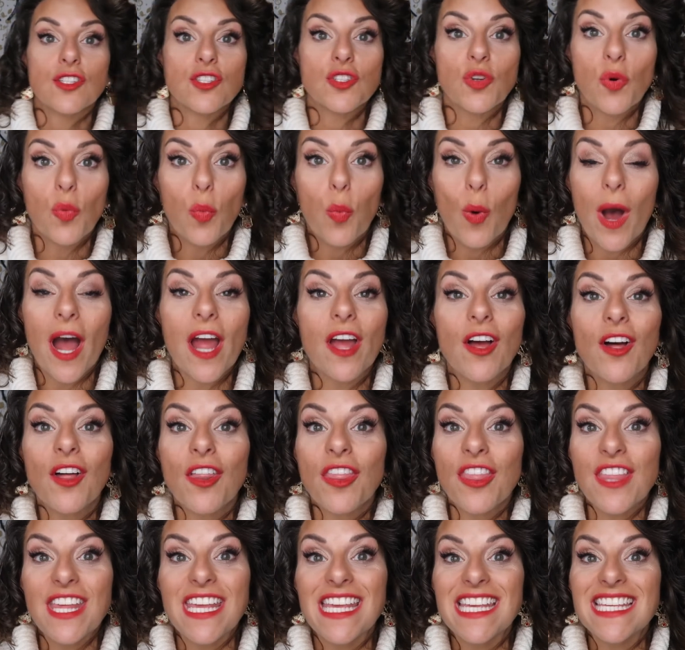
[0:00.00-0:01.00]
So
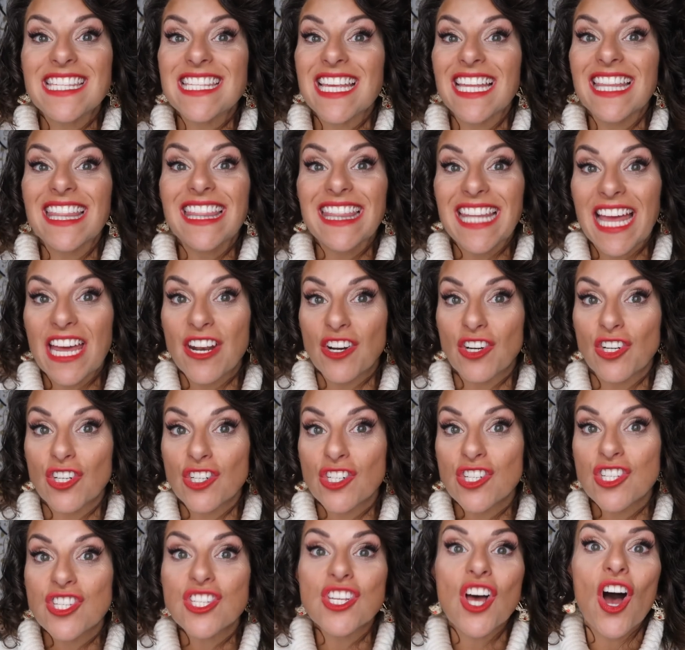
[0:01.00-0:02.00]
while these
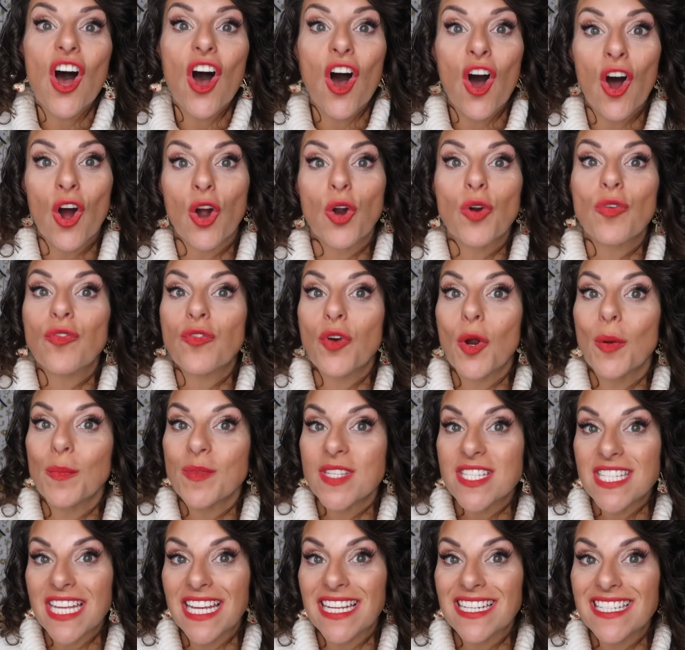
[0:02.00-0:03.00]
letters are
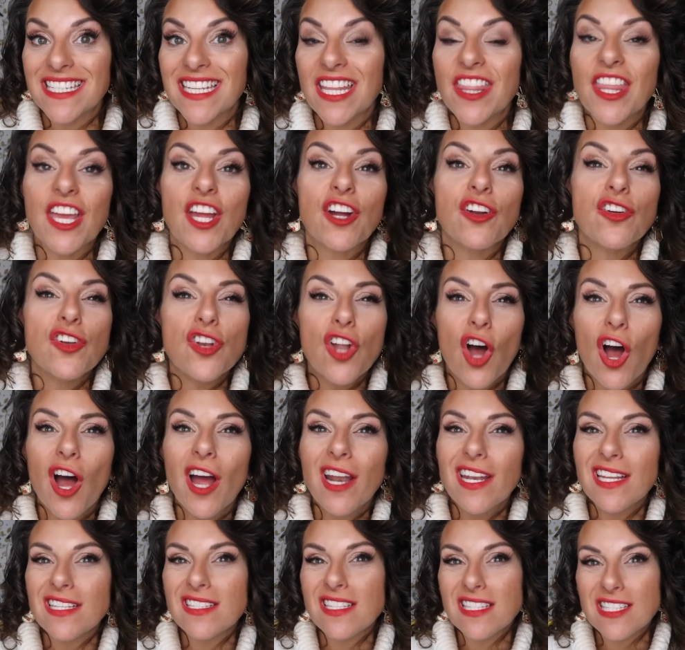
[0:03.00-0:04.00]
from Santa, they are
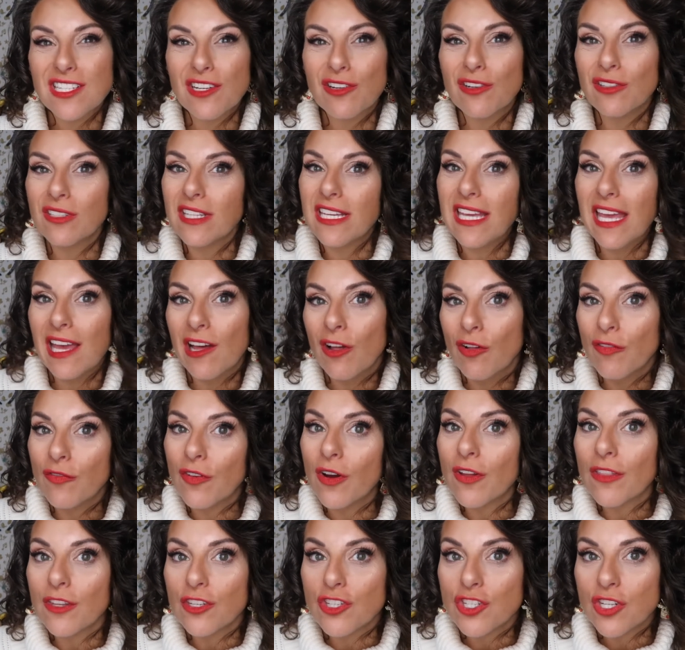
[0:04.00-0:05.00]
not necessarily
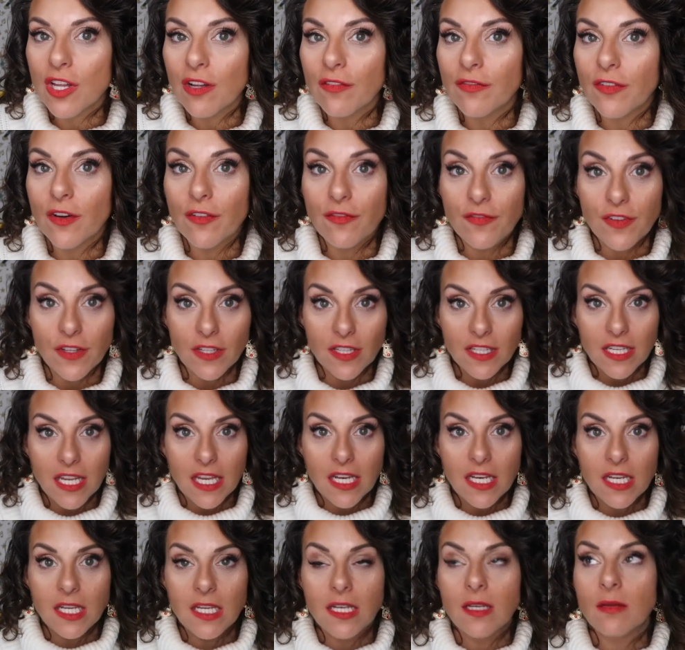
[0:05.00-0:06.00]
Elf on the Shelf
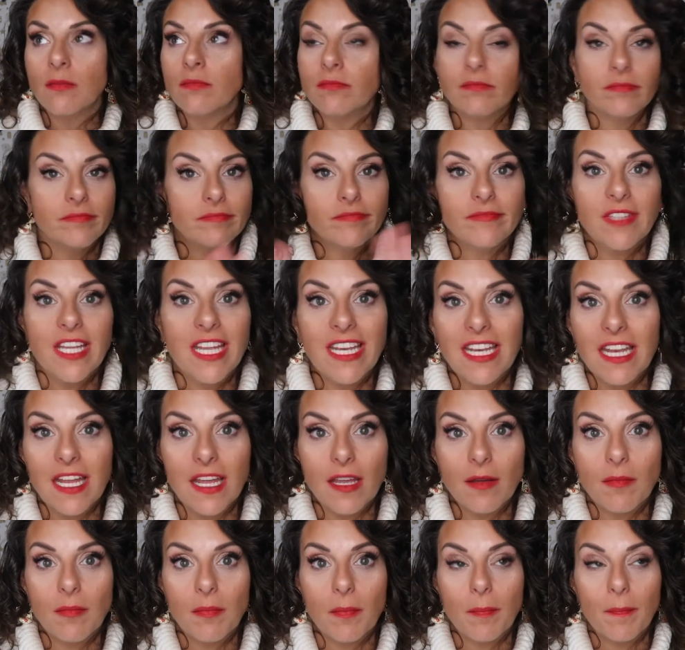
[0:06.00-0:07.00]
affiliated.
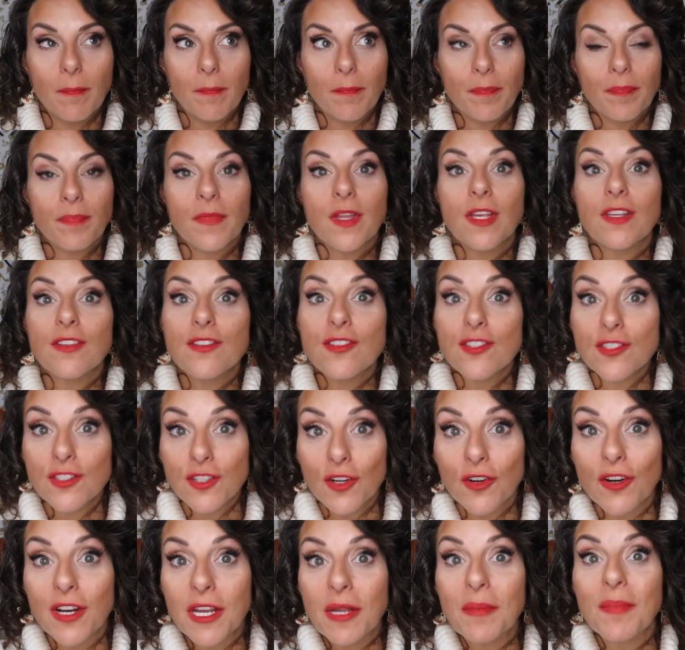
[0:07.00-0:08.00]

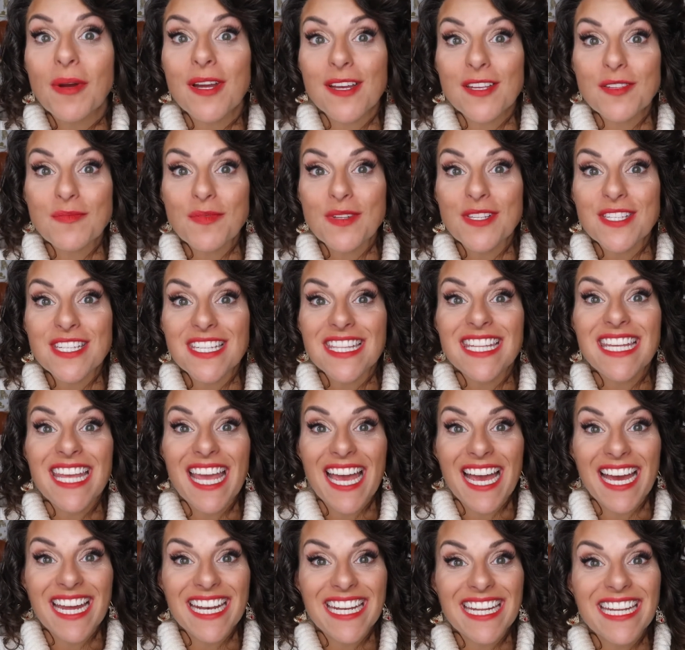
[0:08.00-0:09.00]
Sorry, my husband's in
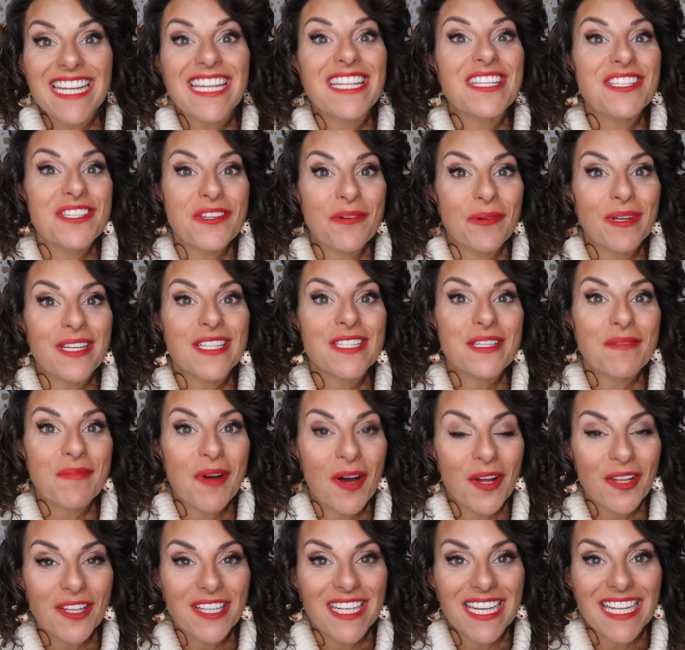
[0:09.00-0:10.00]
the attic doing some
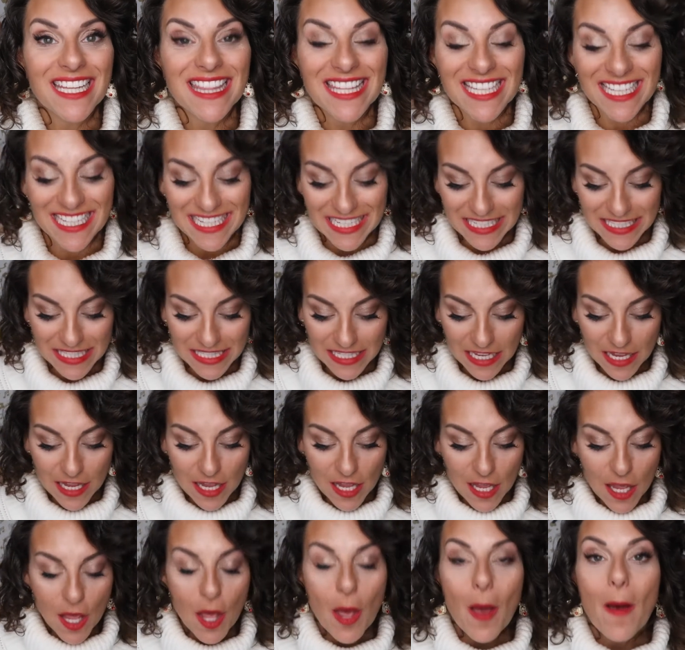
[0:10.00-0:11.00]
holiday things,
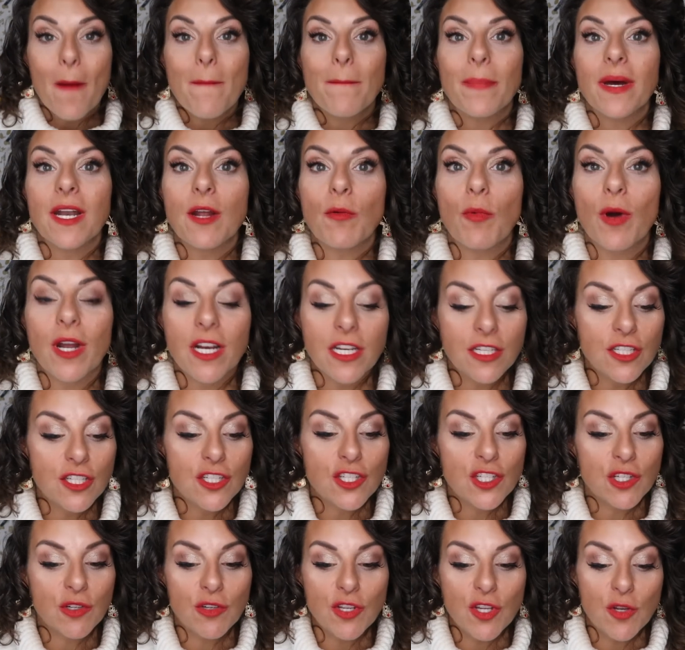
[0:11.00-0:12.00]
but I wanted to
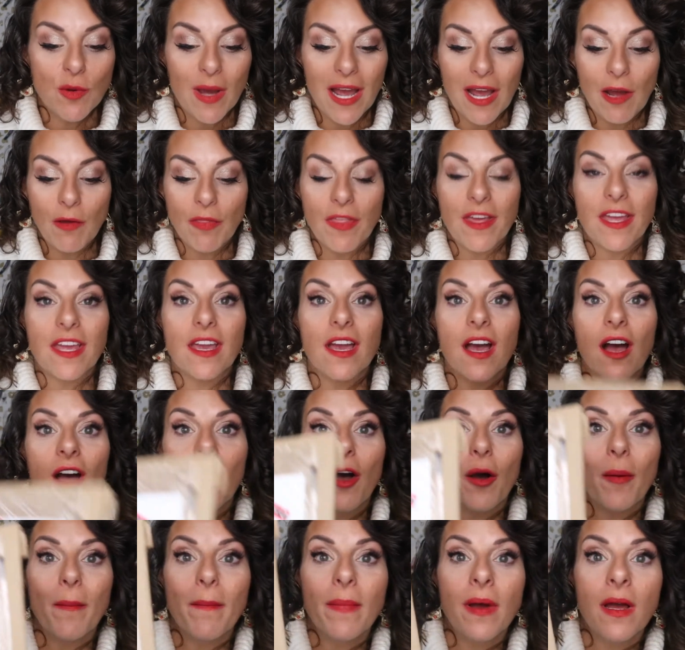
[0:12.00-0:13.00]
show you how they
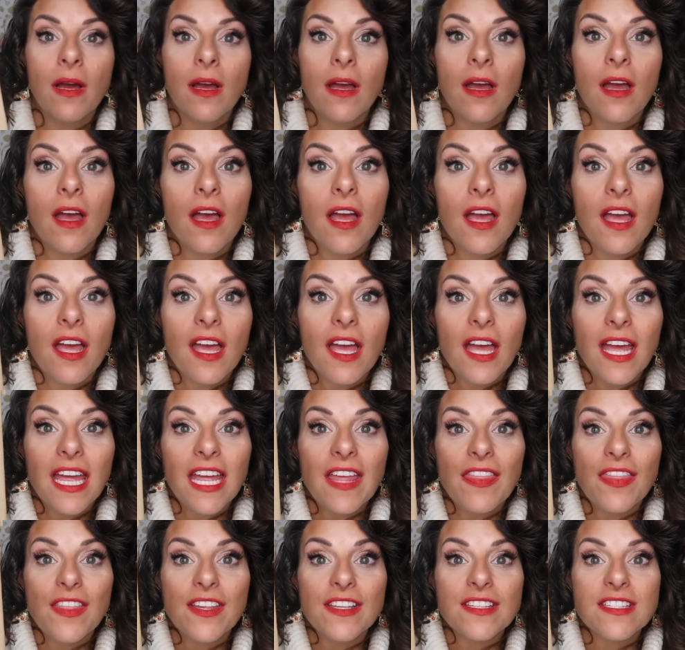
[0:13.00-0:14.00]
come
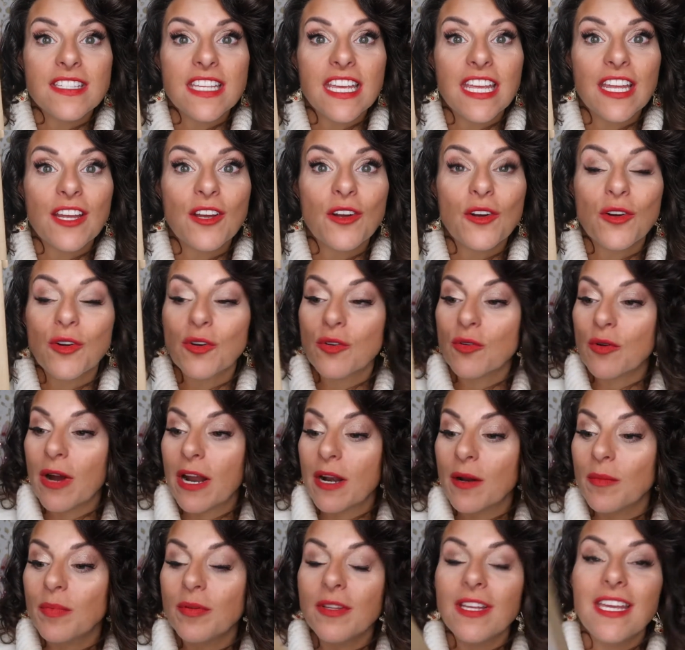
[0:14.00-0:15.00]
in this
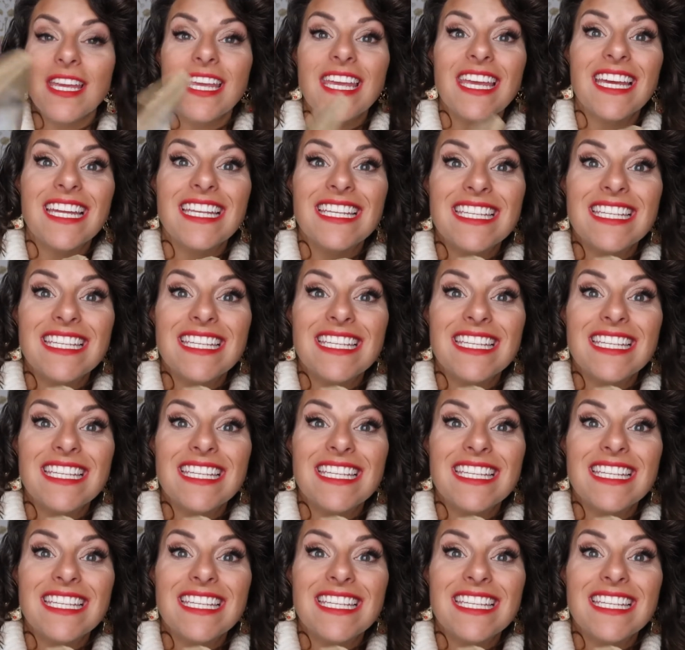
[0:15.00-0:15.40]
incredibly